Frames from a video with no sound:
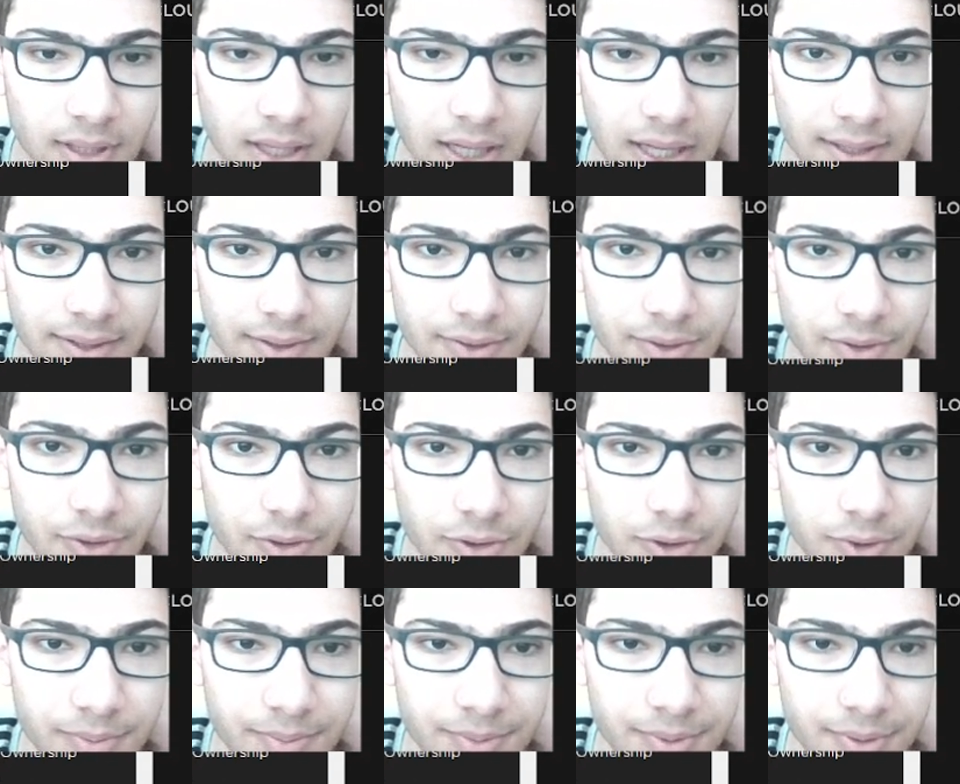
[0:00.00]
Add
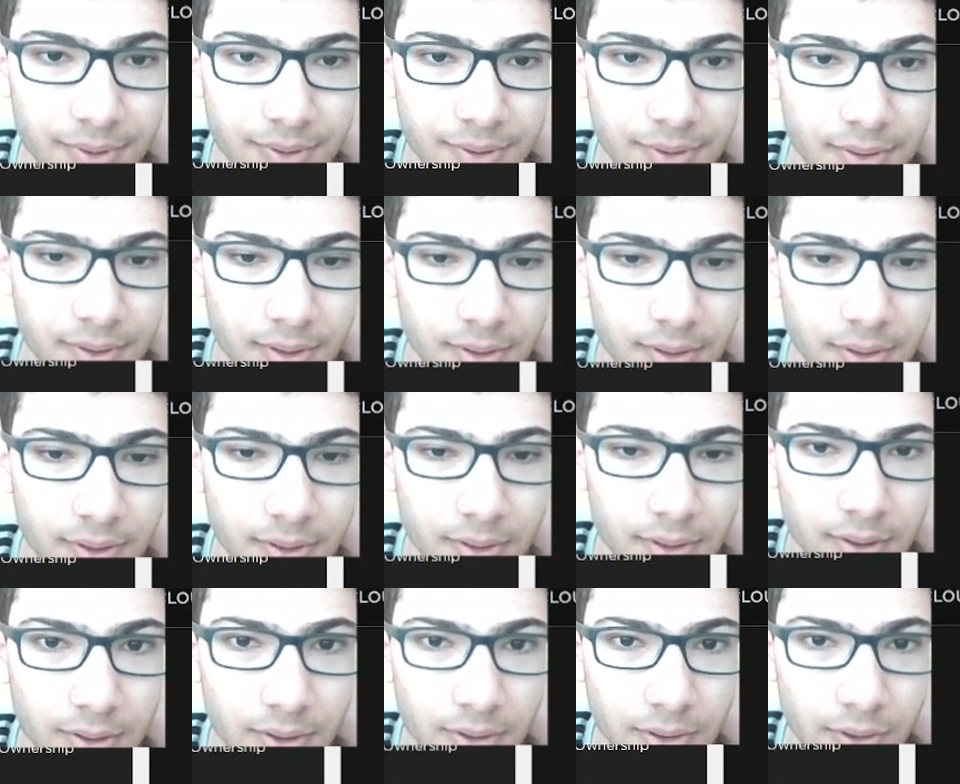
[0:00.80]
group.
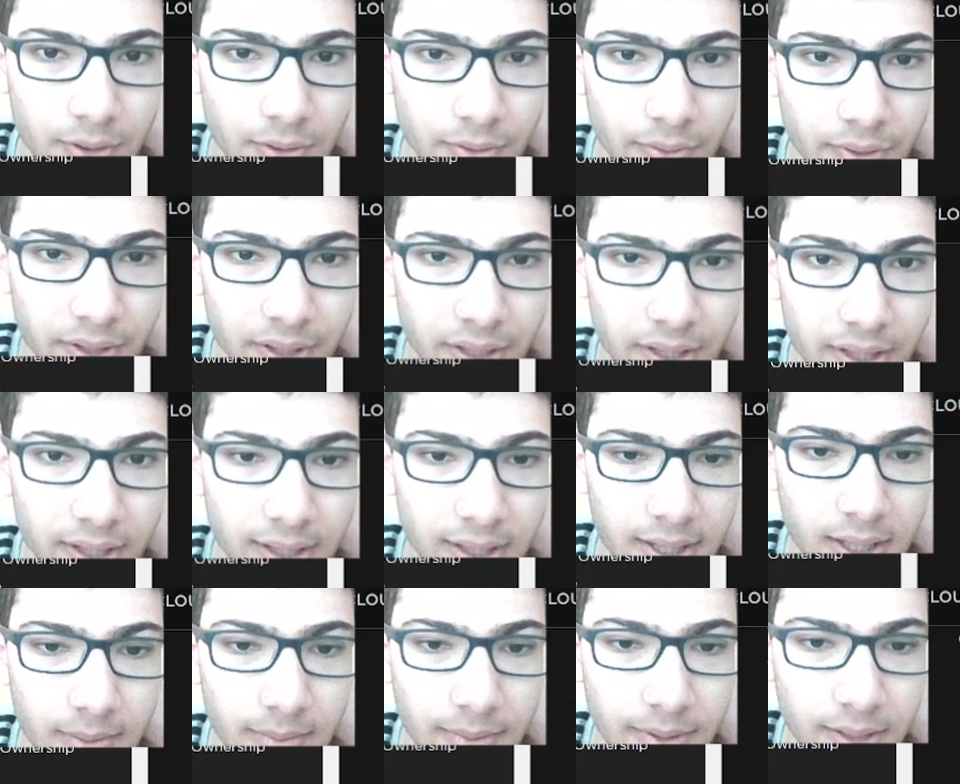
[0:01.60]

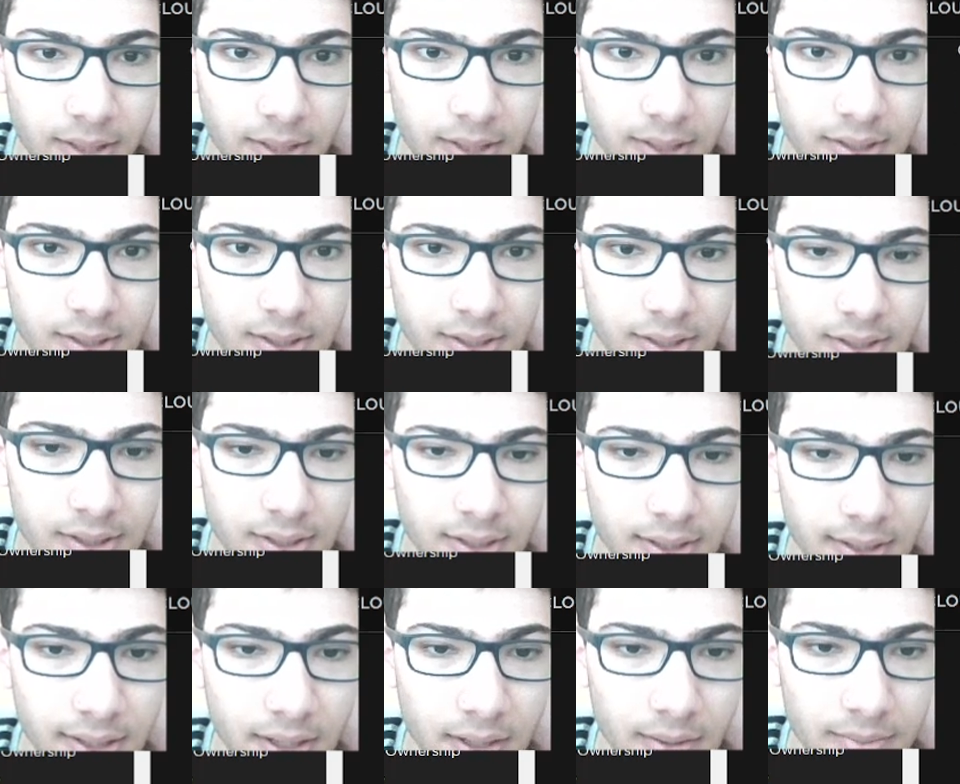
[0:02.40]
Rename, yes.
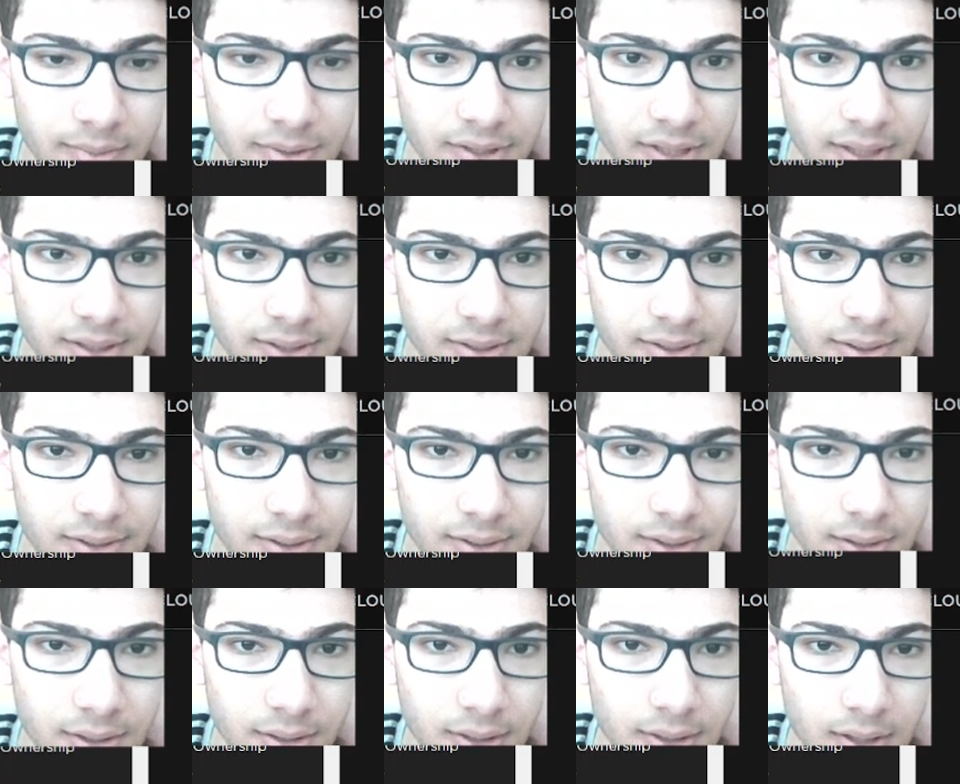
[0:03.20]
Objects.
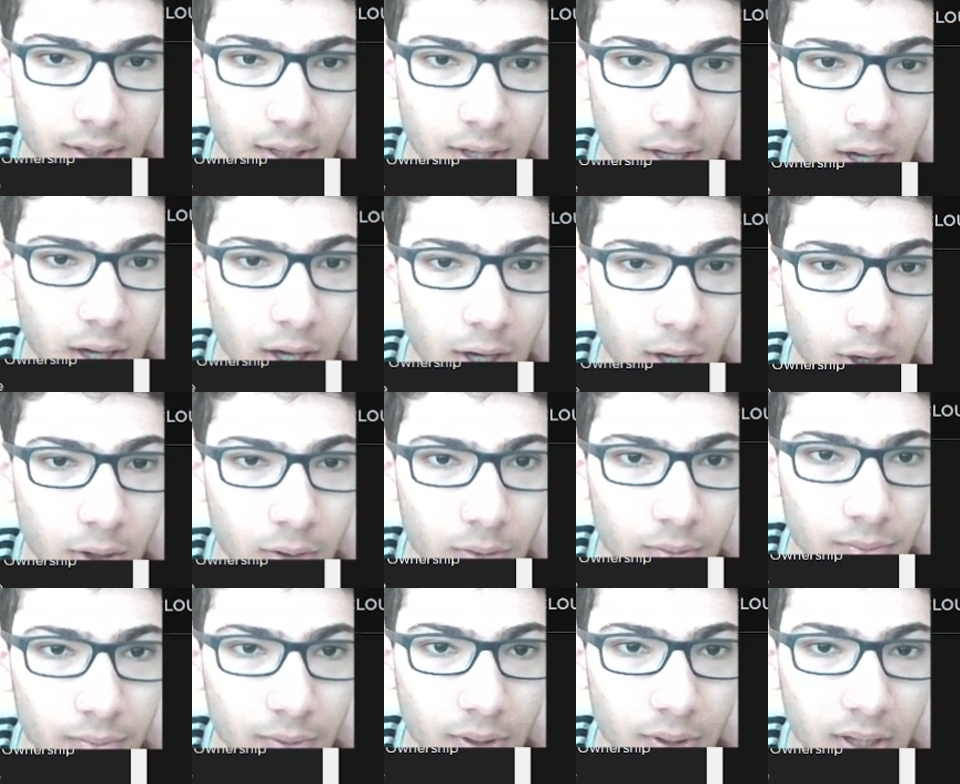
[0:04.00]

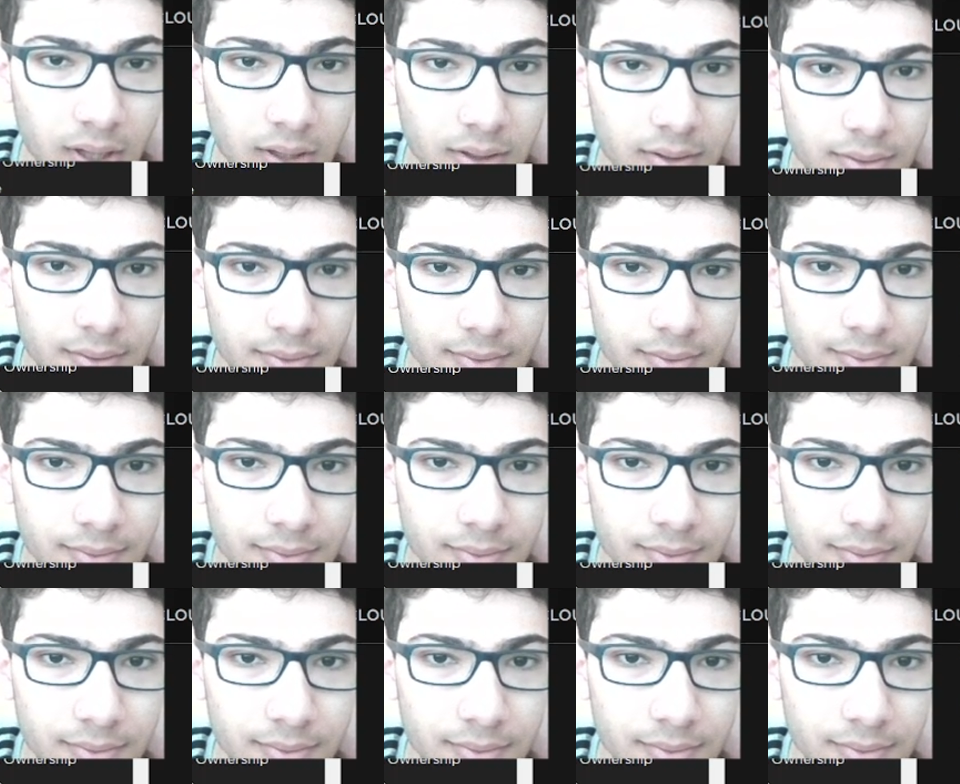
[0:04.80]
Oh, well.